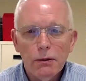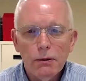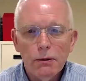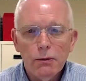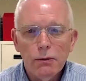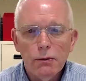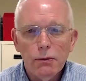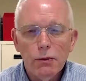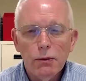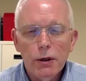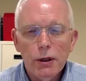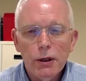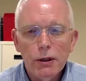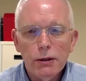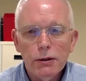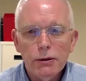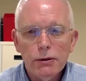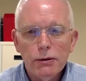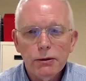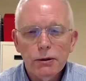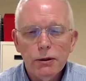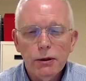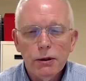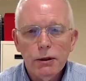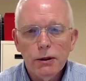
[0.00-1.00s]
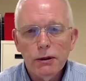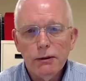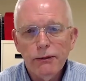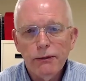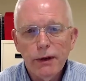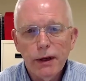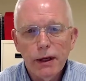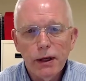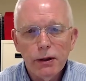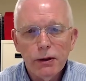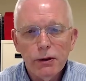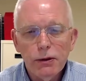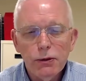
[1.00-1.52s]
what their
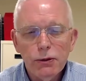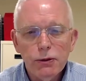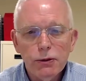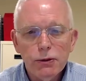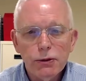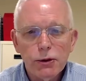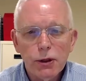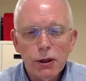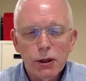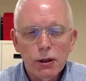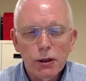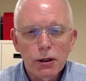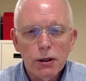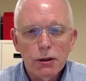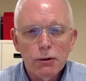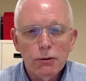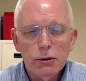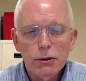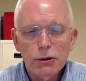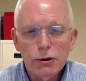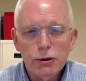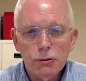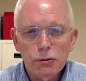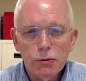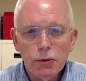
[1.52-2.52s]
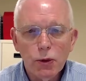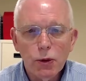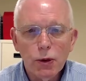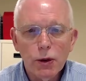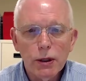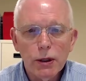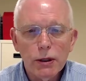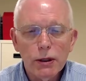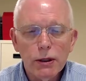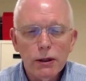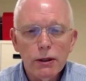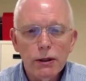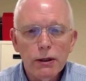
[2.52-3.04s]
values are, what's
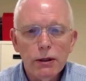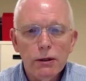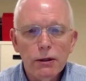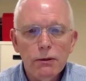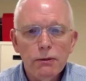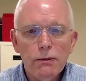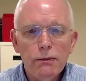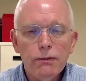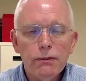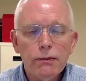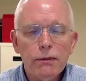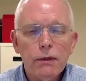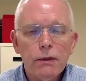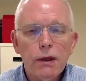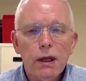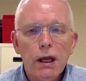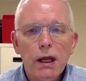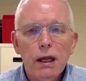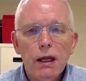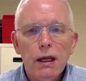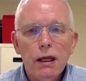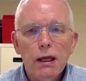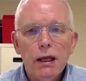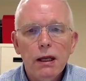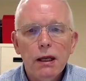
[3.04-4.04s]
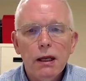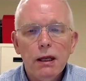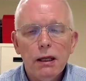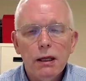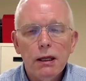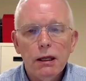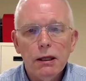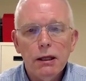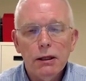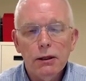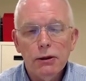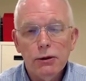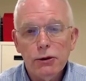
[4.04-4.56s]
important to them,
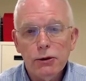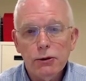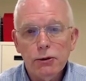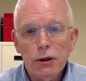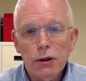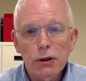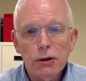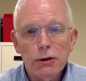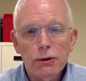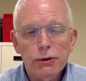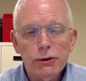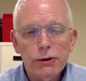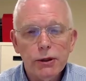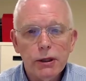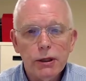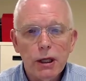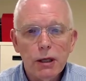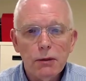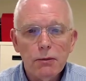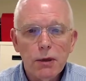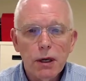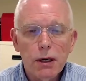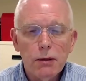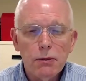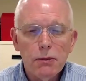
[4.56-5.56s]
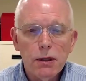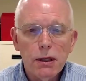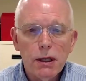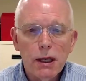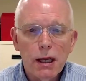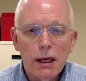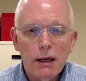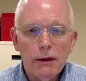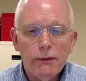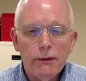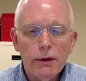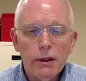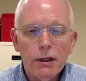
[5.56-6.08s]
the struggles that they might be
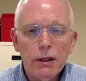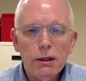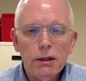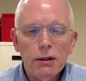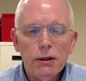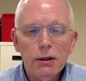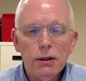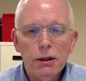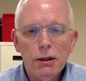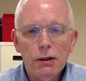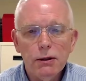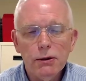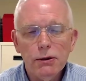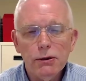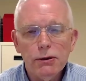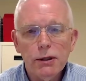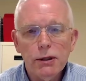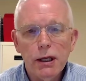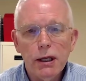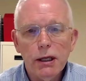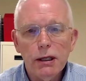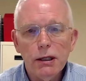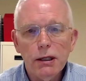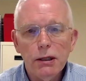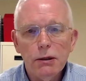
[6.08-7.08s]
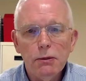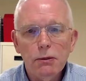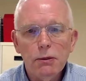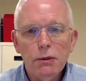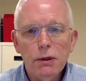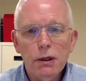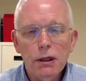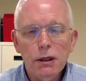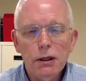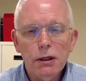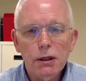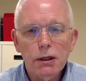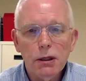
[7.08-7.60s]
having, to understand them
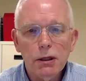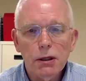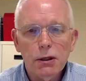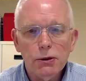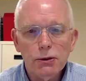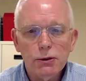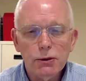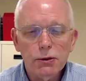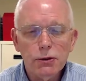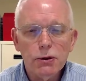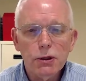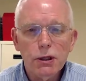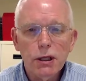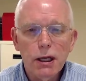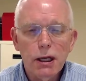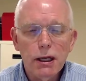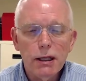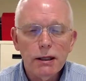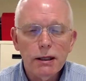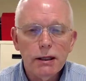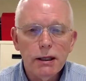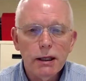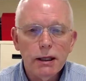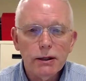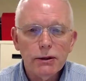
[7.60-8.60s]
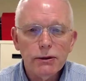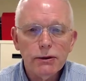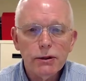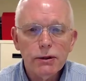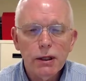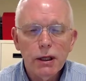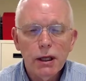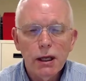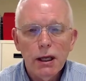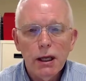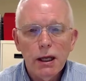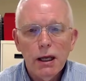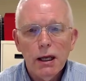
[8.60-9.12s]
in a cultural context,
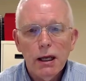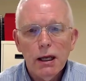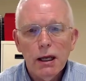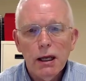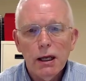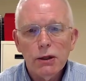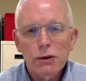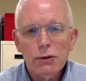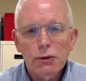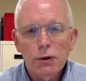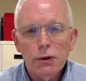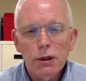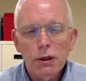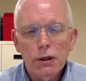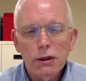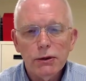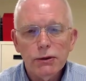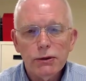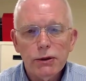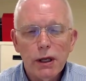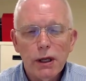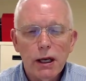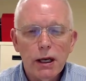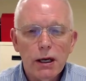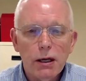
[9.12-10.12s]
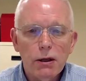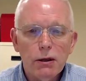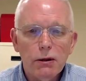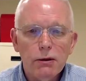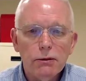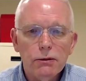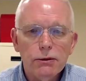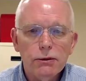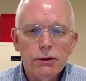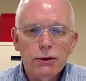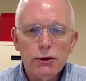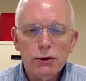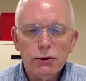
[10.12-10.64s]
as well as how
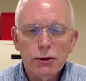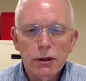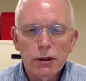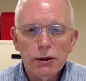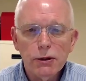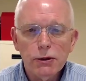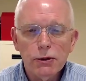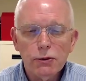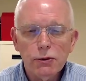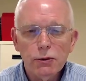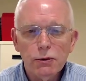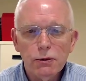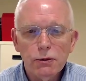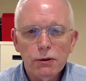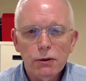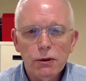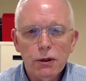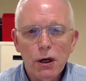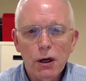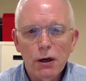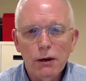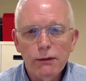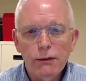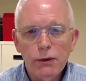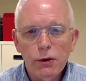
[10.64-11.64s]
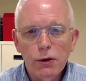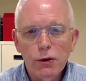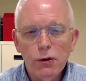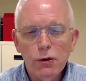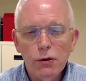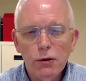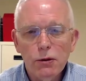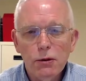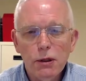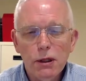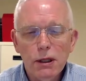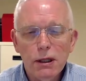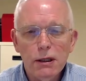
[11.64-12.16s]
strengths are viewed
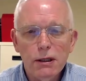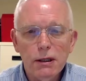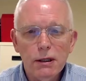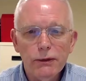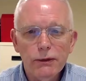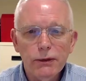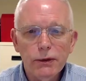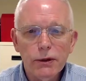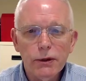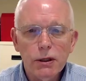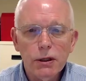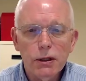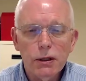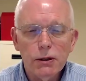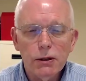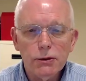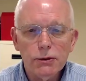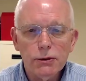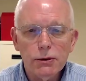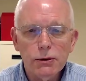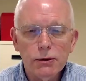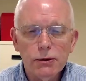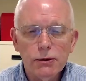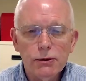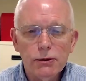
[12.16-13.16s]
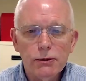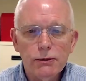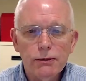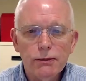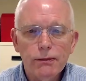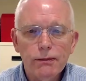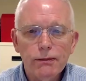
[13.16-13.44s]
in different cultures.